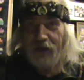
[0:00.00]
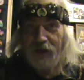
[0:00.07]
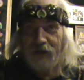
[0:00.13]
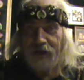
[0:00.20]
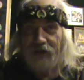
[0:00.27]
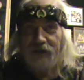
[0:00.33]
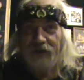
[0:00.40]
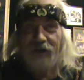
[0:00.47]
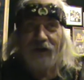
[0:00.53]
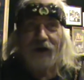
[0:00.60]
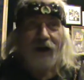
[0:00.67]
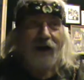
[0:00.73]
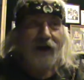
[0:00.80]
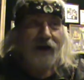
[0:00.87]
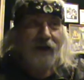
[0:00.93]
that there
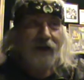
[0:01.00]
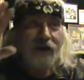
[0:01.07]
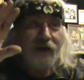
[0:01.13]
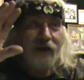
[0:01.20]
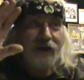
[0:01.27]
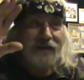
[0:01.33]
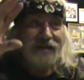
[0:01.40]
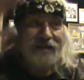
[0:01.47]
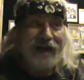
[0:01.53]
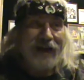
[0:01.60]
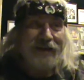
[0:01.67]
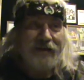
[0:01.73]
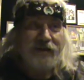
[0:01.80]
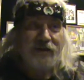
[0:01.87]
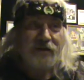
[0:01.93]
are
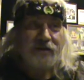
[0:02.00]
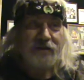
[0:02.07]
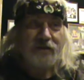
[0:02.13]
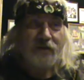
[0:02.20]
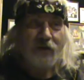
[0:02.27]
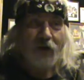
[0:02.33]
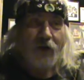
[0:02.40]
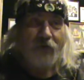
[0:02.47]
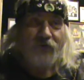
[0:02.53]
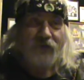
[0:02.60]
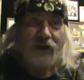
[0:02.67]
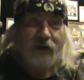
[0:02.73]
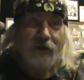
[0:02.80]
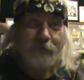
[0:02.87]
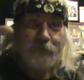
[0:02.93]
cycles of
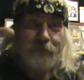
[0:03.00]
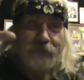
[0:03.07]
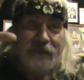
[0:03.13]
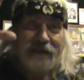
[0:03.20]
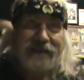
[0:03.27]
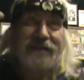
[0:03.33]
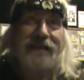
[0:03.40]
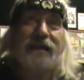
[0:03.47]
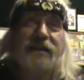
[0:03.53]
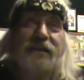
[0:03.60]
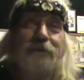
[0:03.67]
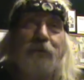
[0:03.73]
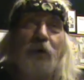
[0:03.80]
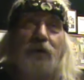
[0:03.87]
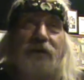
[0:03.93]
the
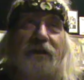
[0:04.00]
sunspot